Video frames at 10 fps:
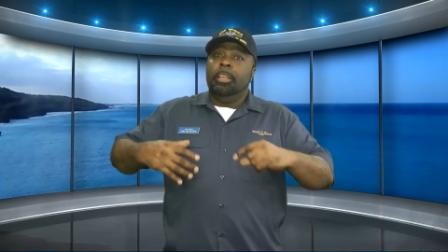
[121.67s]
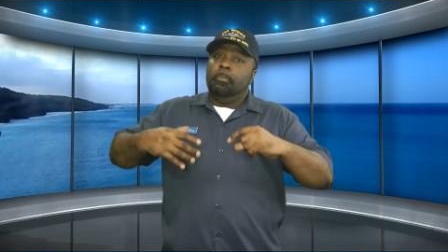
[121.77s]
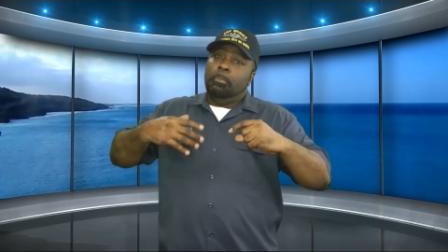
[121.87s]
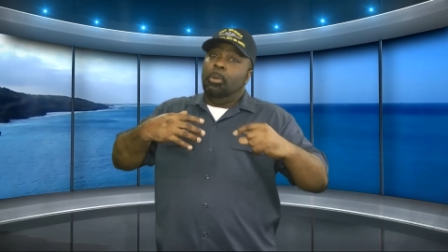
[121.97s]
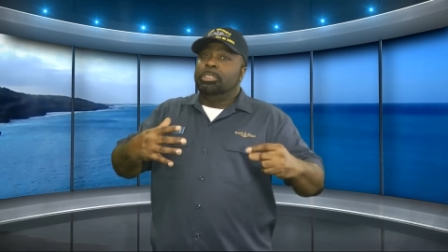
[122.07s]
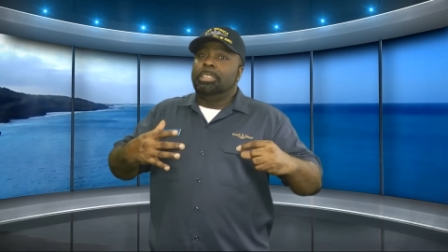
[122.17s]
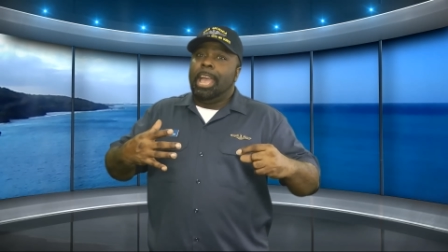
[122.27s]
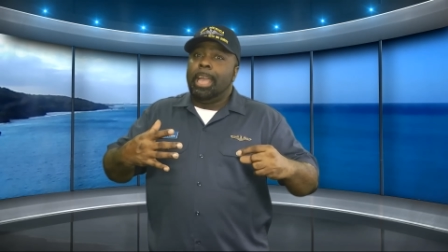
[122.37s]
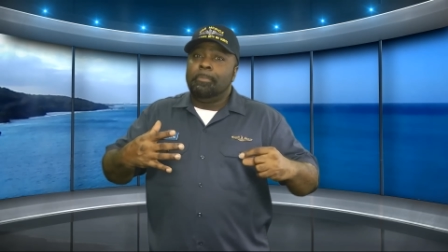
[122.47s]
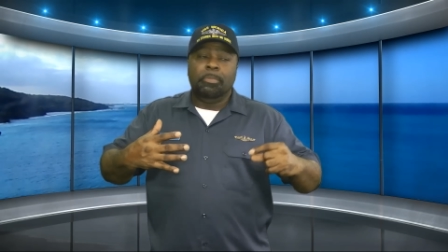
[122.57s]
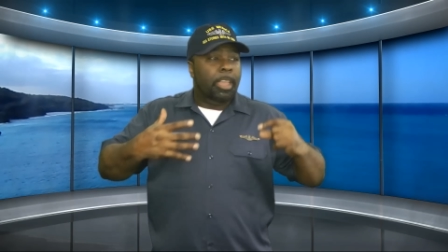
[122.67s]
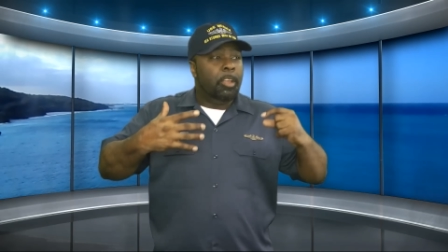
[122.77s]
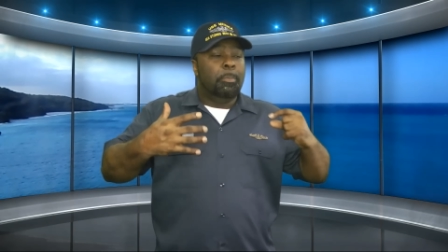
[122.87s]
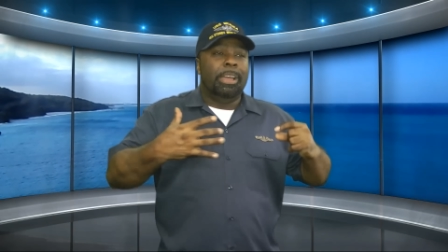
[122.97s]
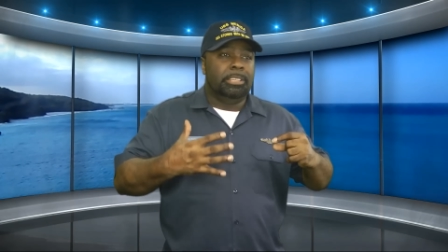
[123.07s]
Most of the time,
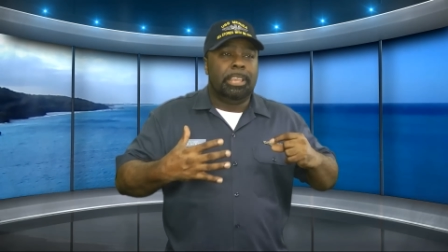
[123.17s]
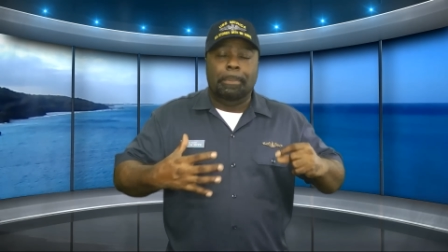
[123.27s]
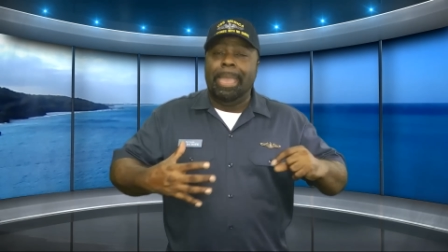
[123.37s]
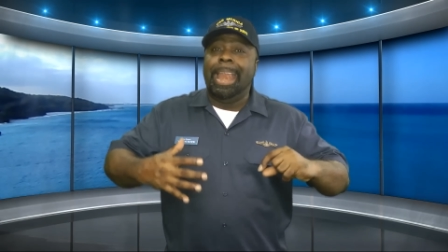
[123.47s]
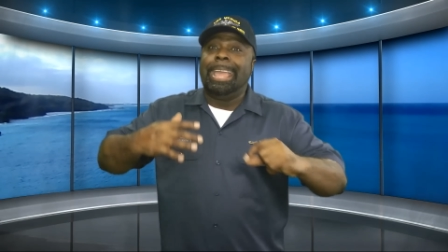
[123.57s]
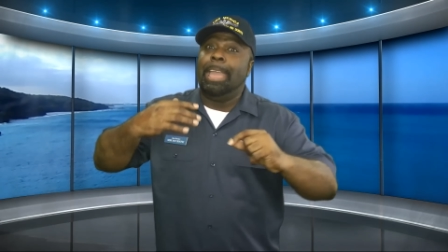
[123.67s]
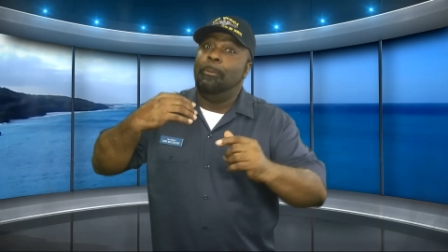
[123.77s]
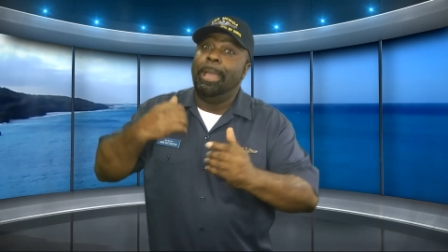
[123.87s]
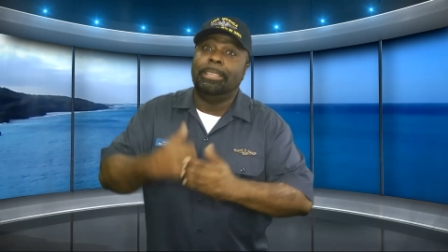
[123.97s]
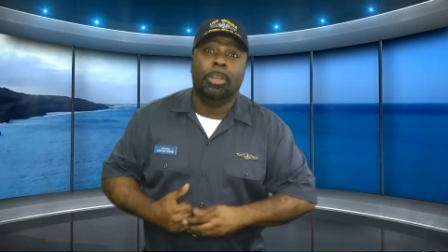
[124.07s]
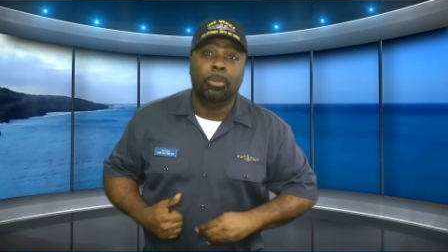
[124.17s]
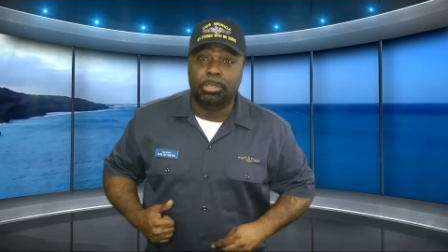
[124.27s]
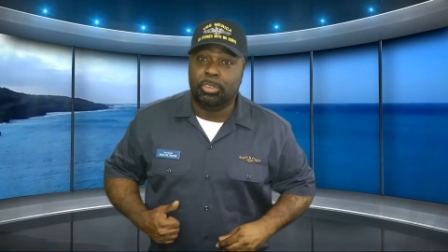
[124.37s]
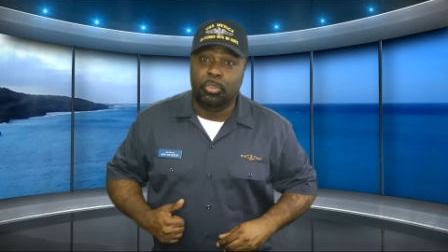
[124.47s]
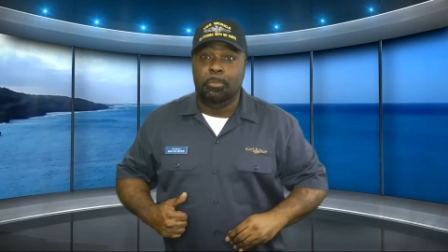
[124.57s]
everybody say, man, I can't wait to go to
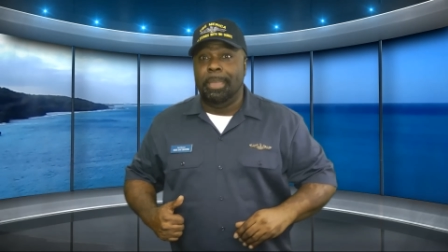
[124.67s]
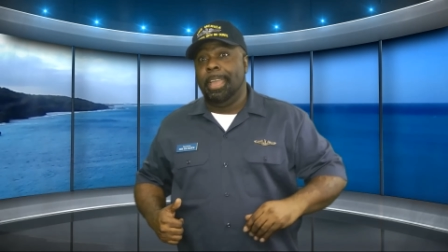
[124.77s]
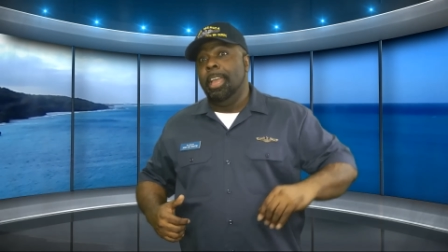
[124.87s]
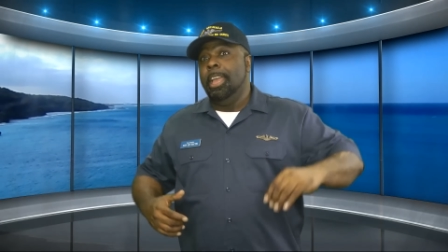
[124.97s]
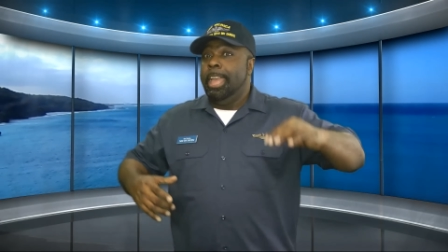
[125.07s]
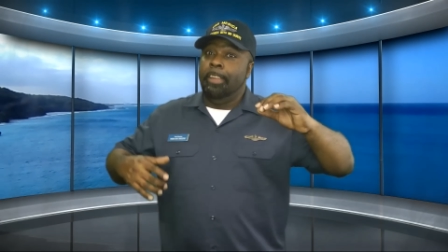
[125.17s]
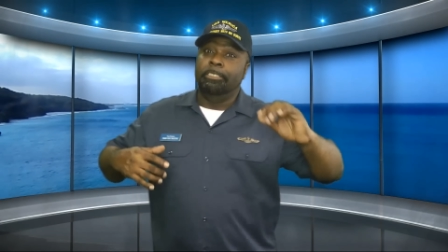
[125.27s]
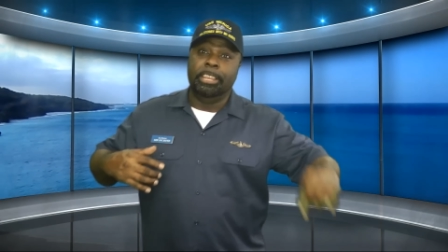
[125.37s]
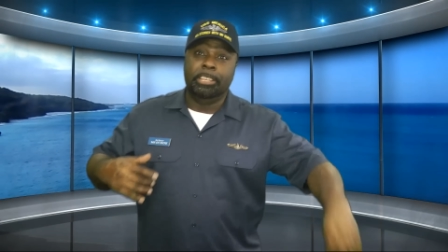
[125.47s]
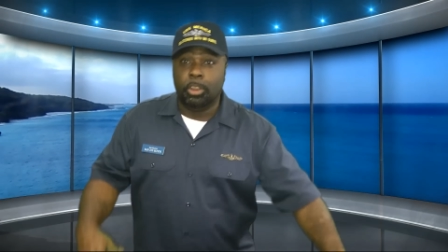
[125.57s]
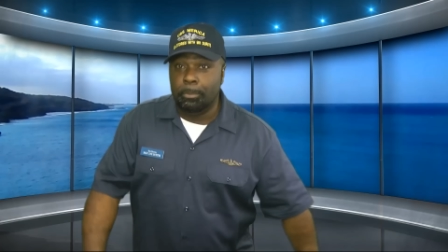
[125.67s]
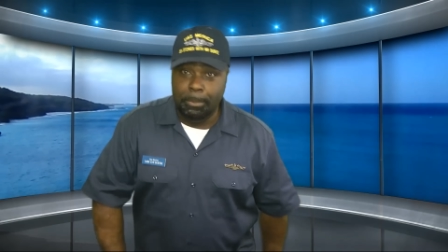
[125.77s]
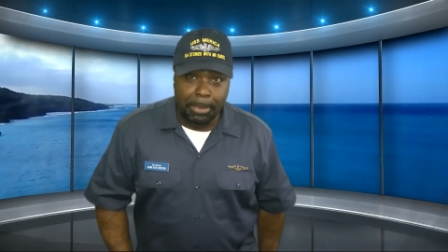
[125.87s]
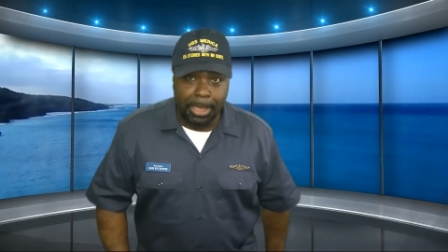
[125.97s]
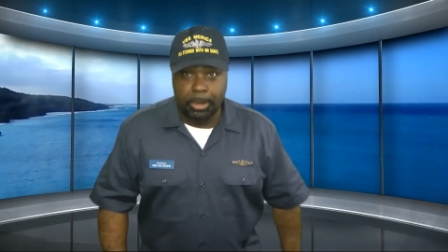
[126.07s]
school, man. Everything's gonna be
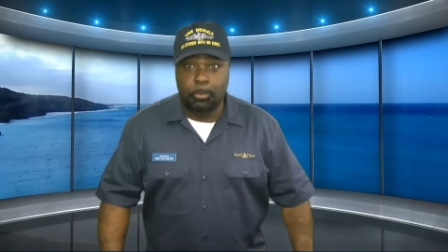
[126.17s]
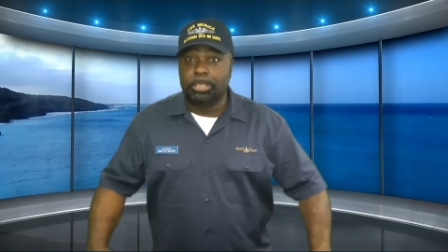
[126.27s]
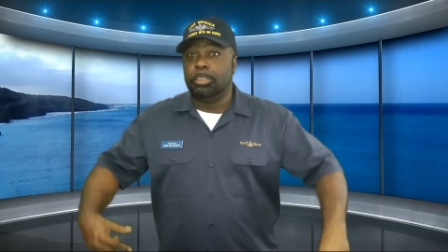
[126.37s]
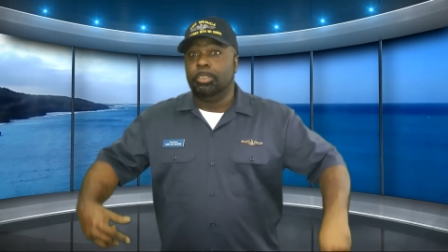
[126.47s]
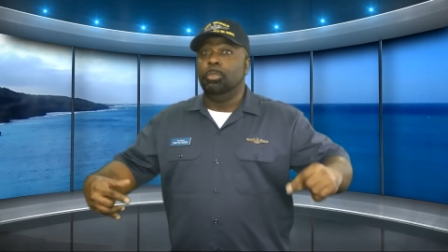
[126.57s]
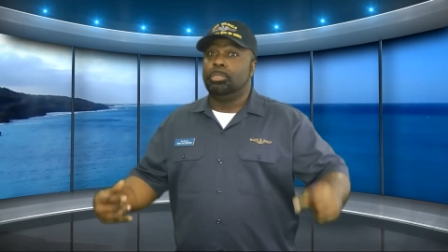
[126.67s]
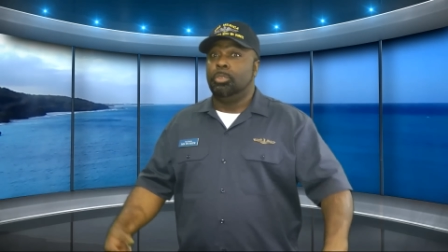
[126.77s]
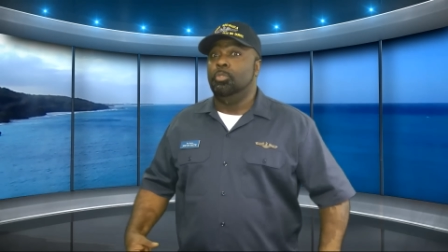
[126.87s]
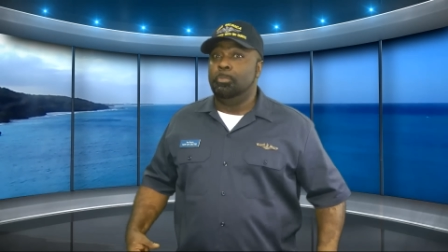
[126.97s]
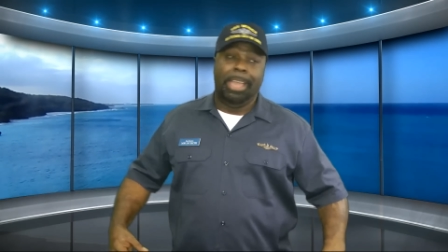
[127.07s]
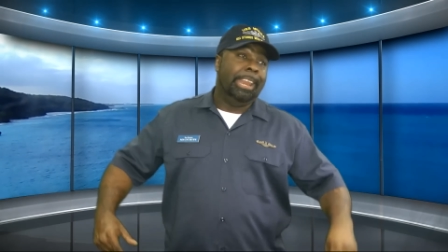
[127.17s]
better once I go to school, man.